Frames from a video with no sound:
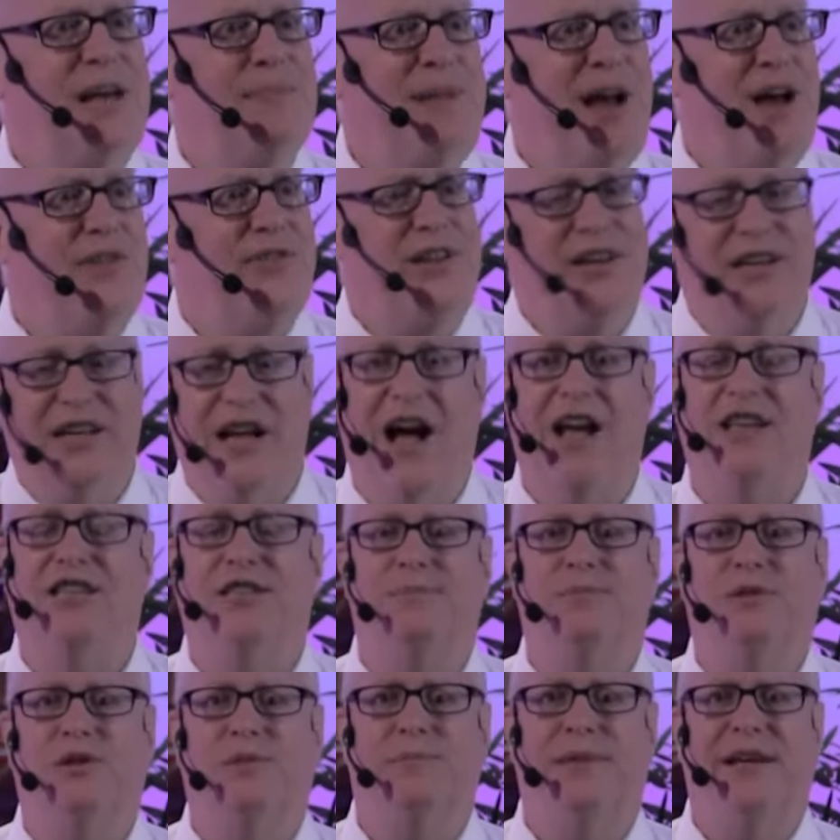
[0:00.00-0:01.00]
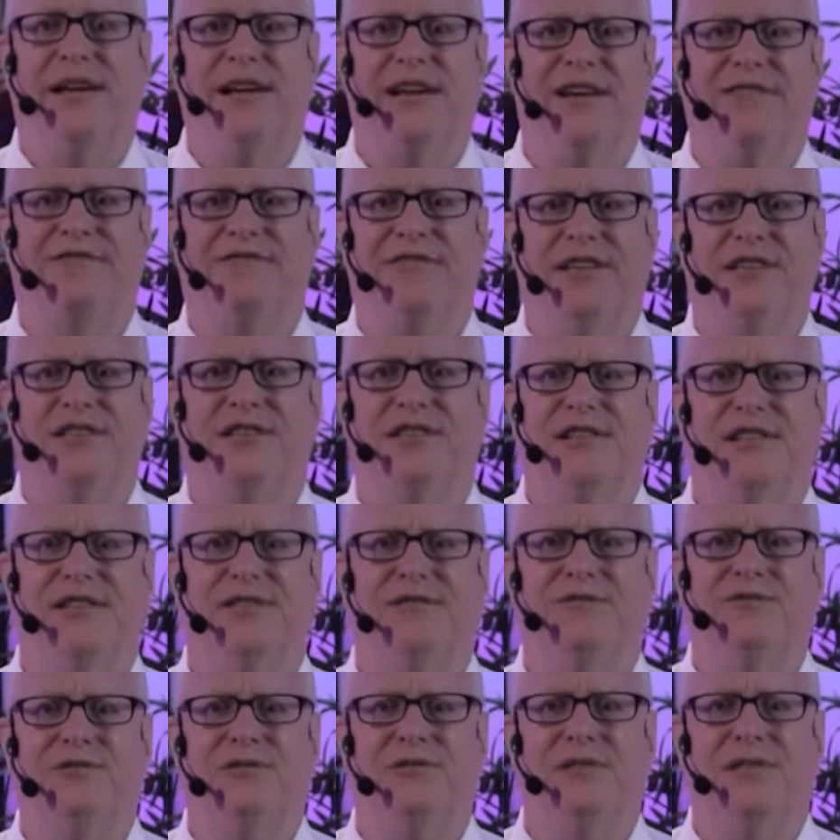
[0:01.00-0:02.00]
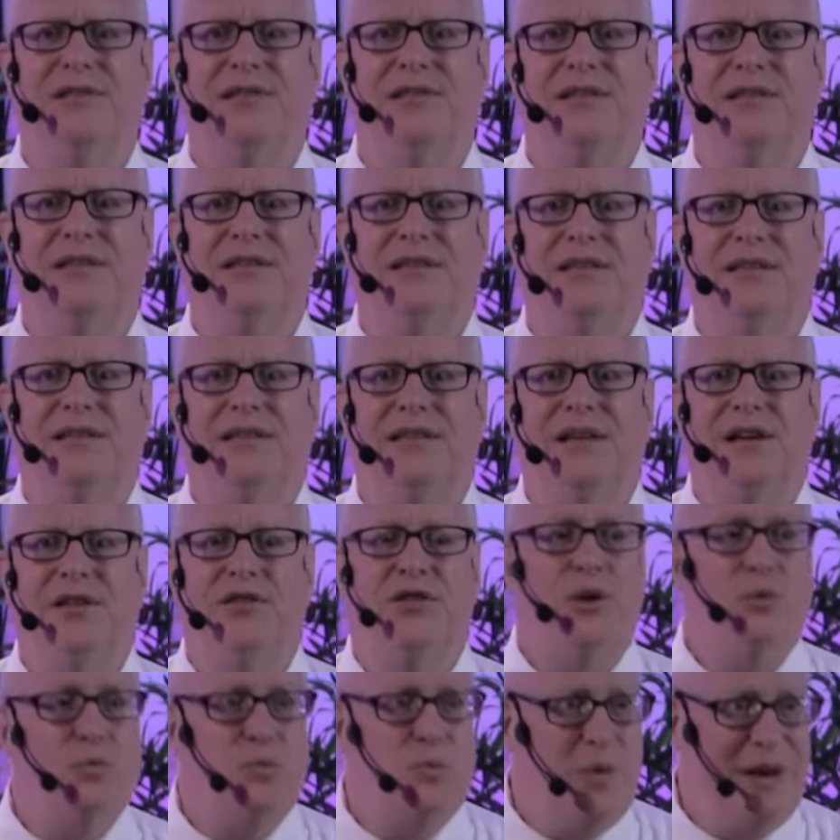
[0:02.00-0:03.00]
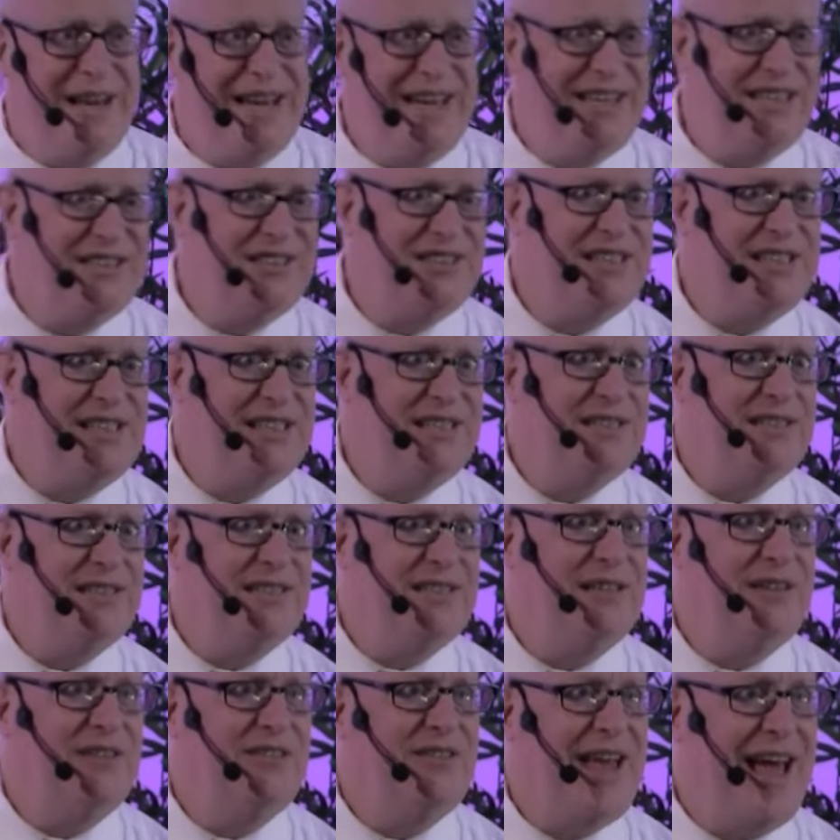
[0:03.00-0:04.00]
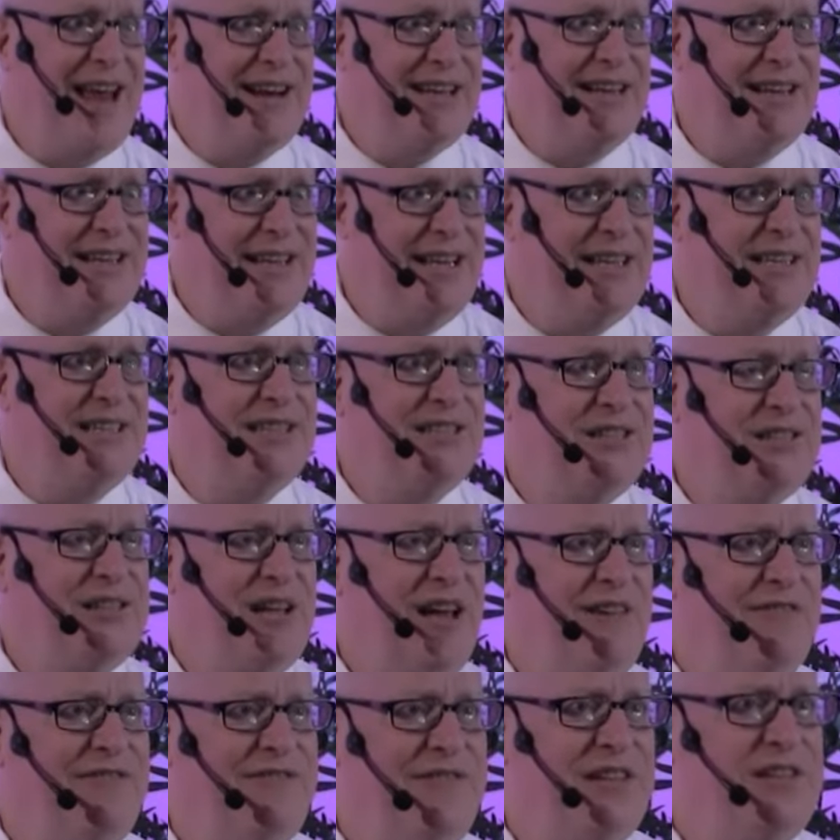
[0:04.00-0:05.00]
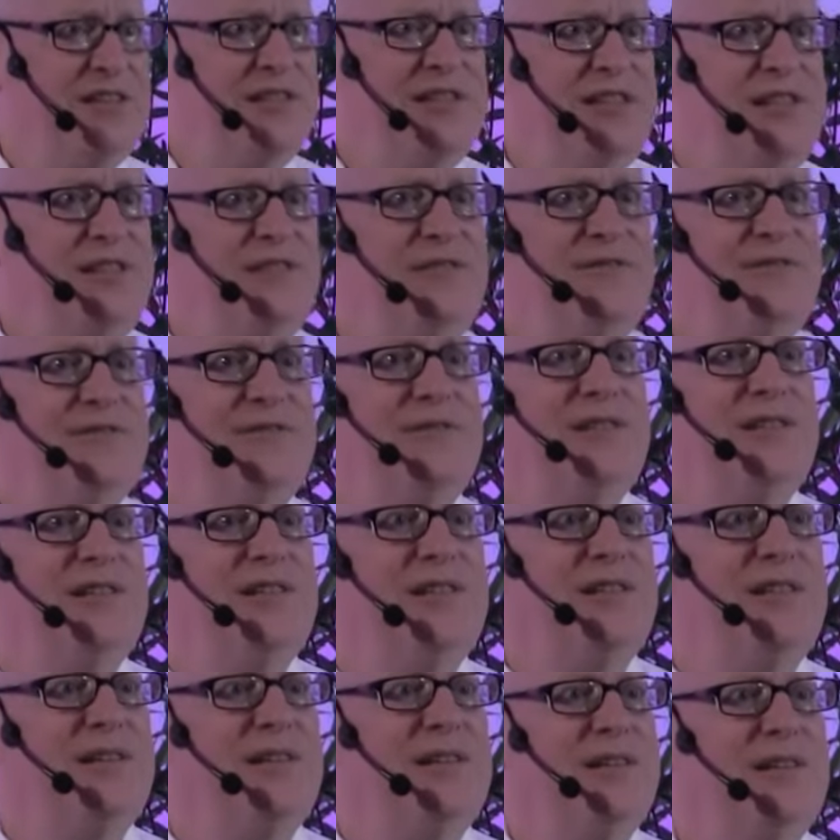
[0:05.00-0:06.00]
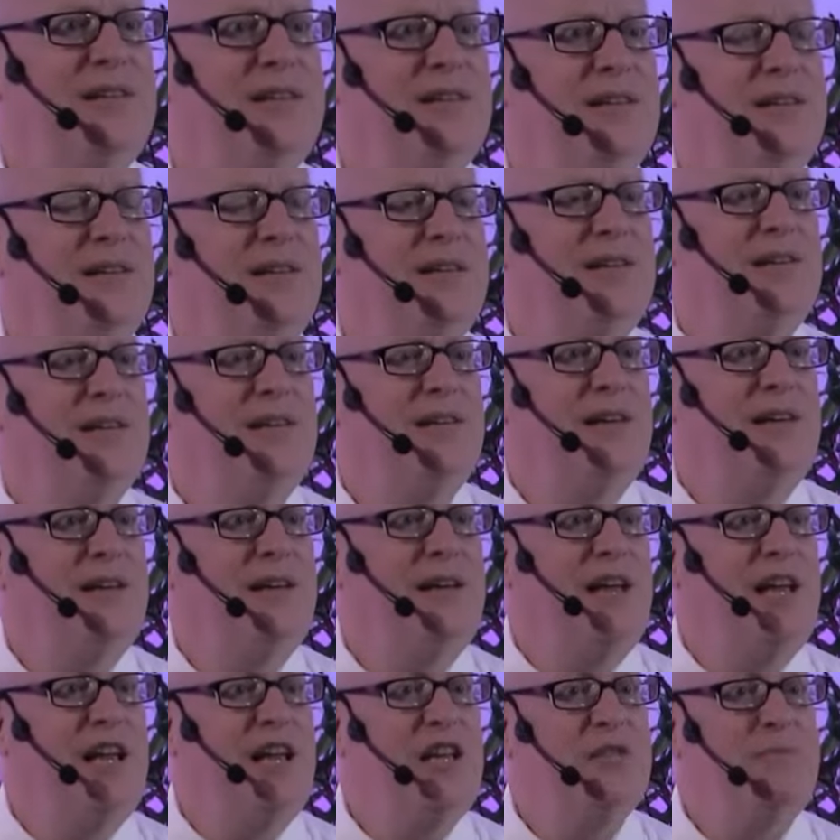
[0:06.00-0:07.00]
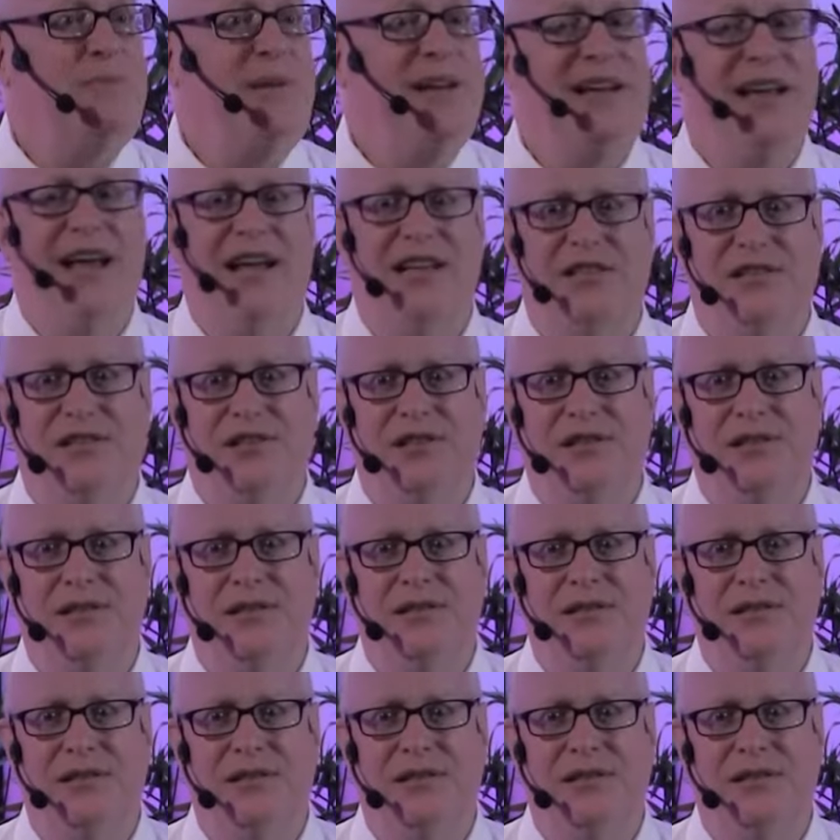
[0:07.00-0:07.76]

about the gospel being offensive, the reason that it is offensive is because